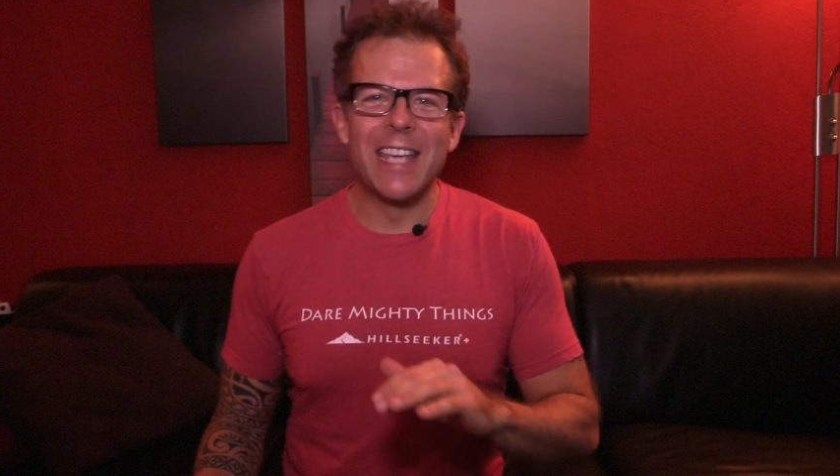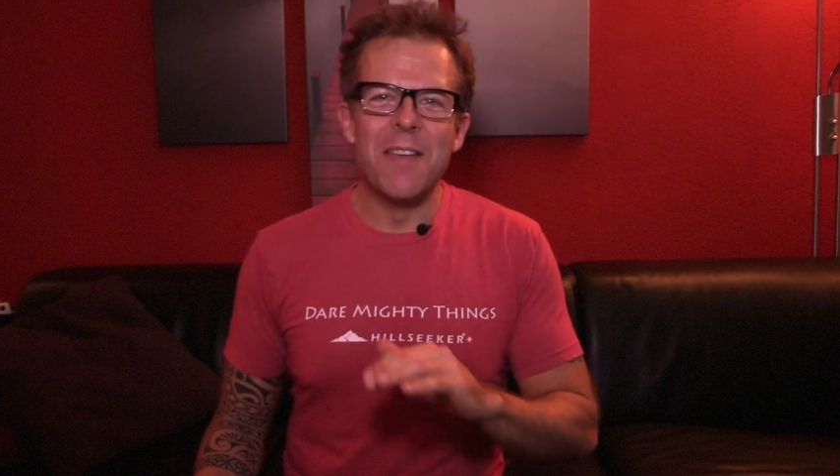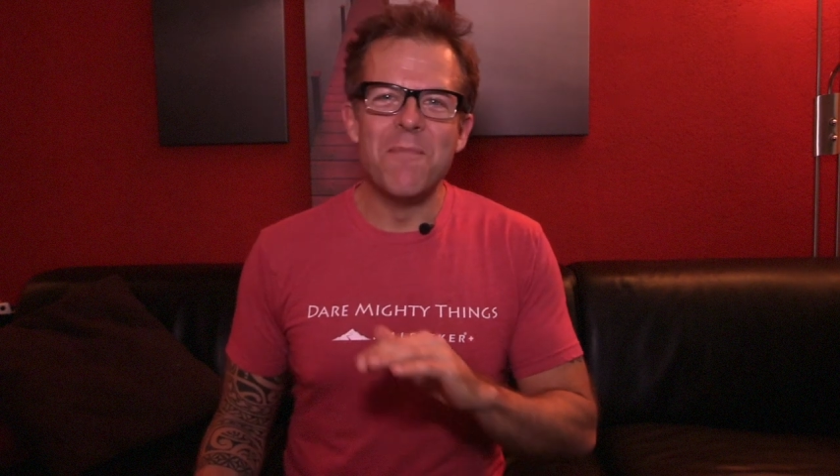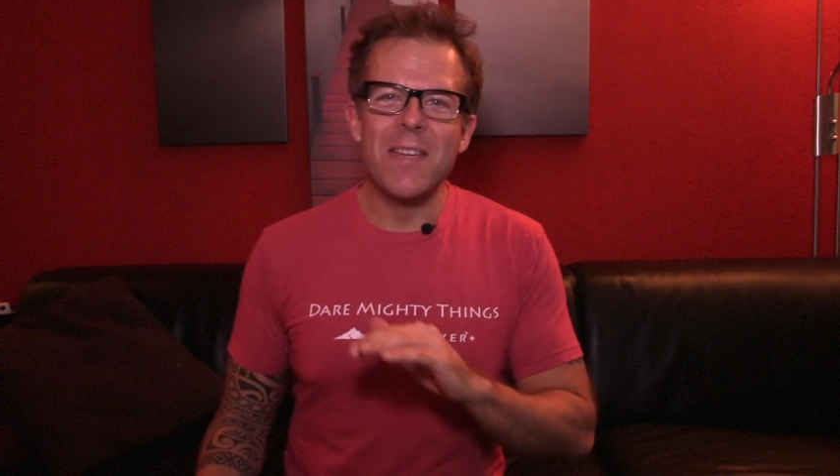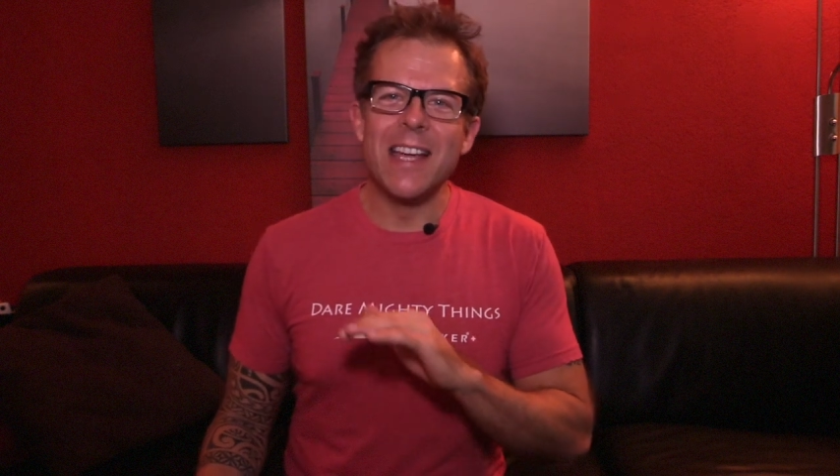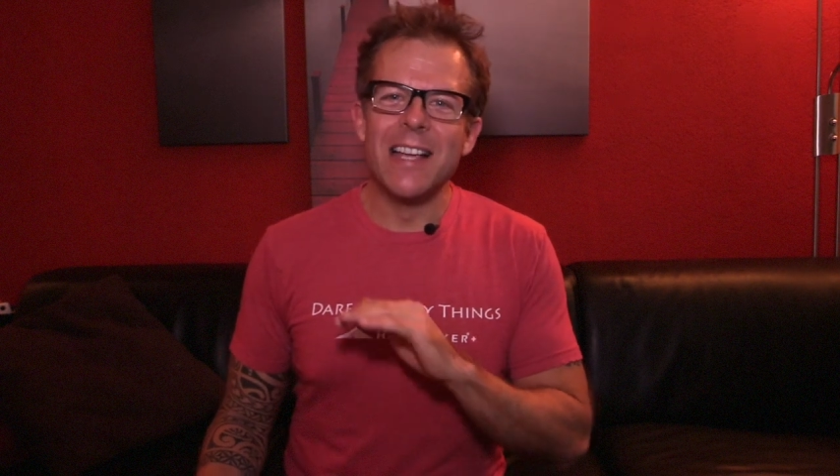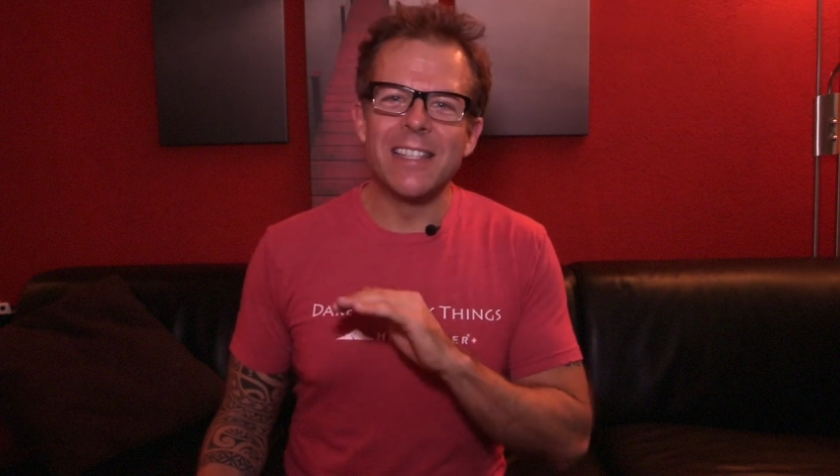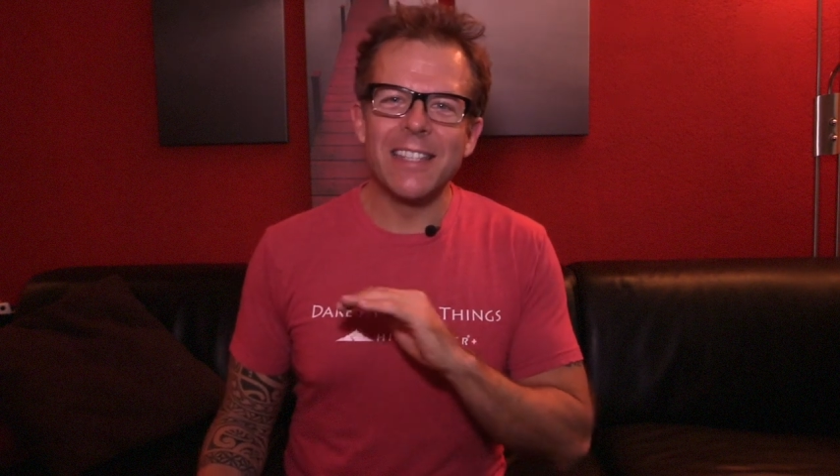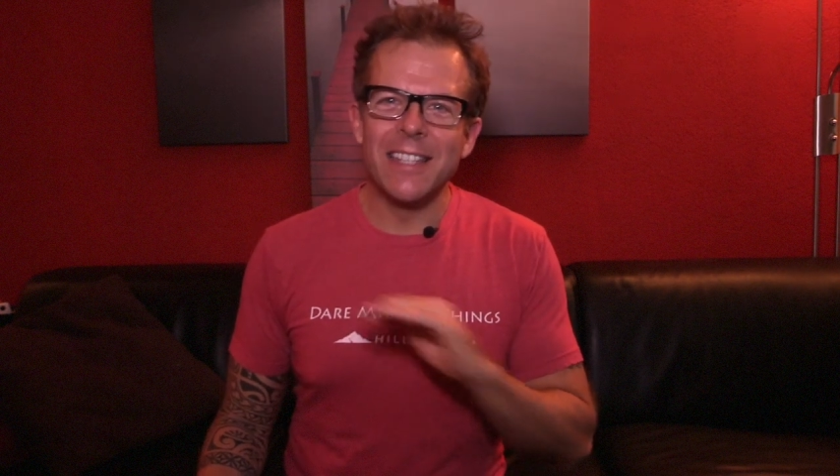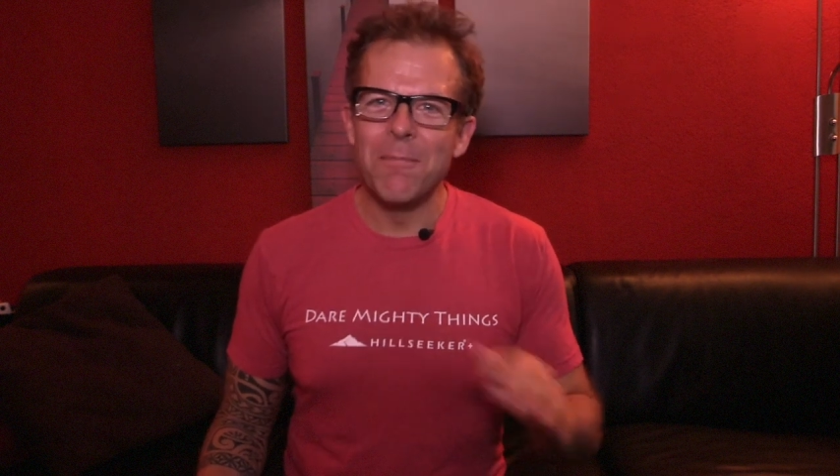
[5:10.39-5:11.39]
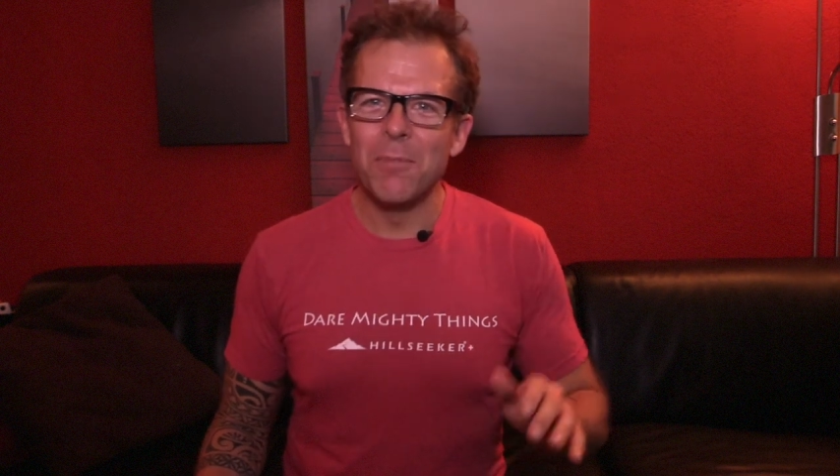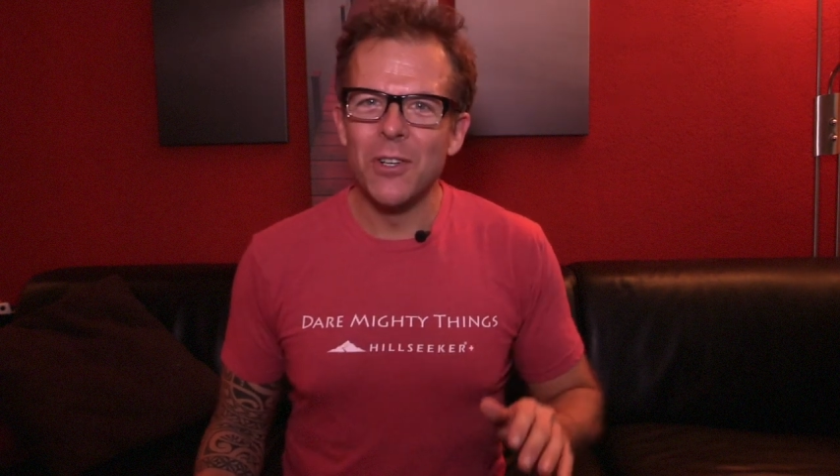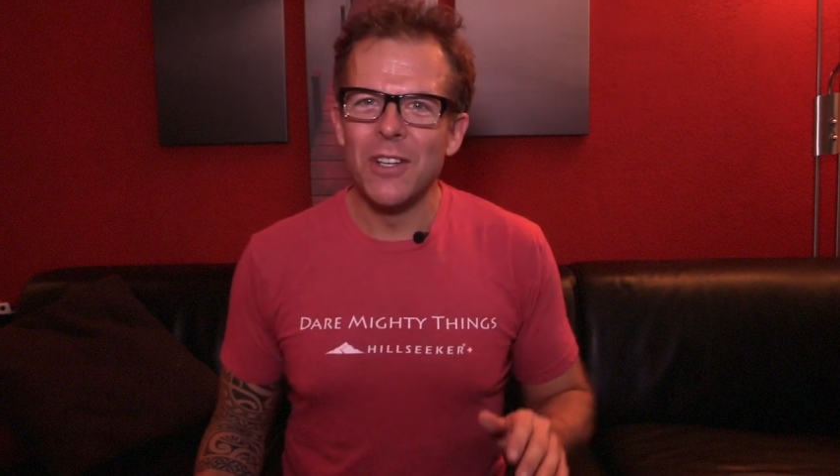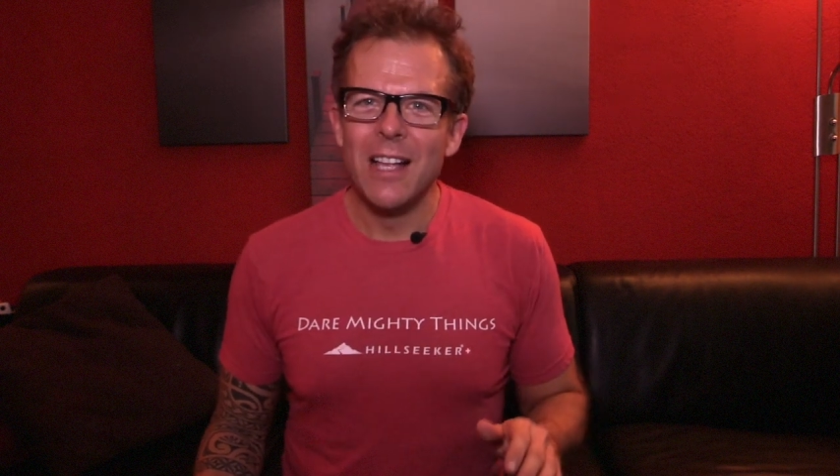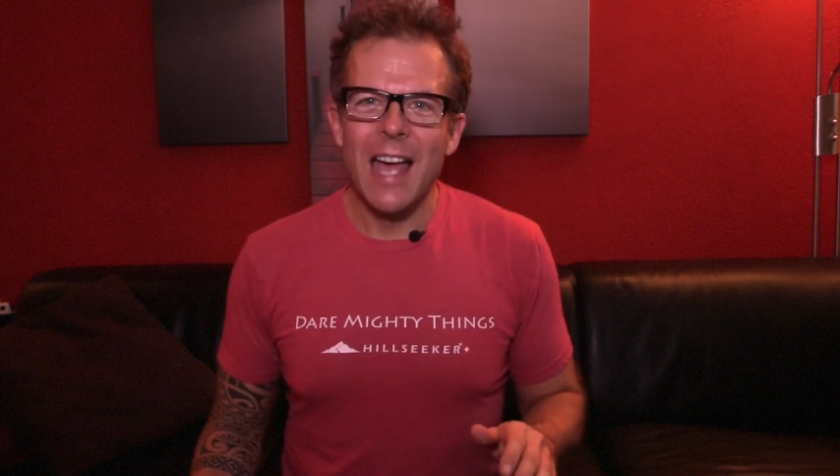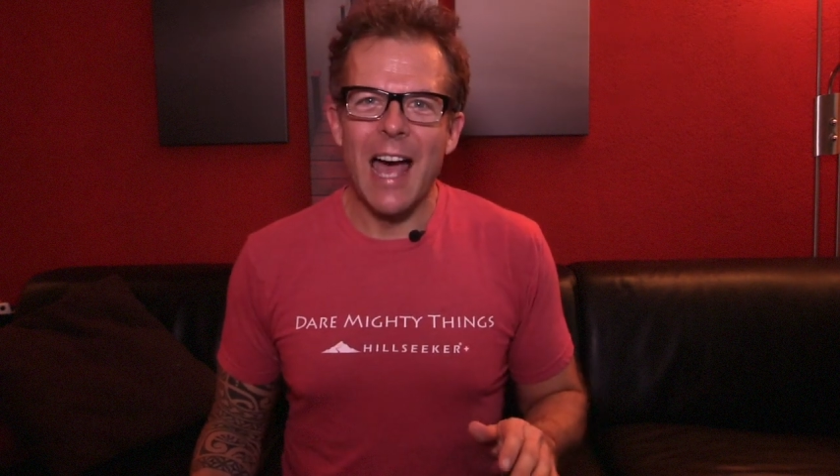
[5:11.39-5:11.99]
can be as simple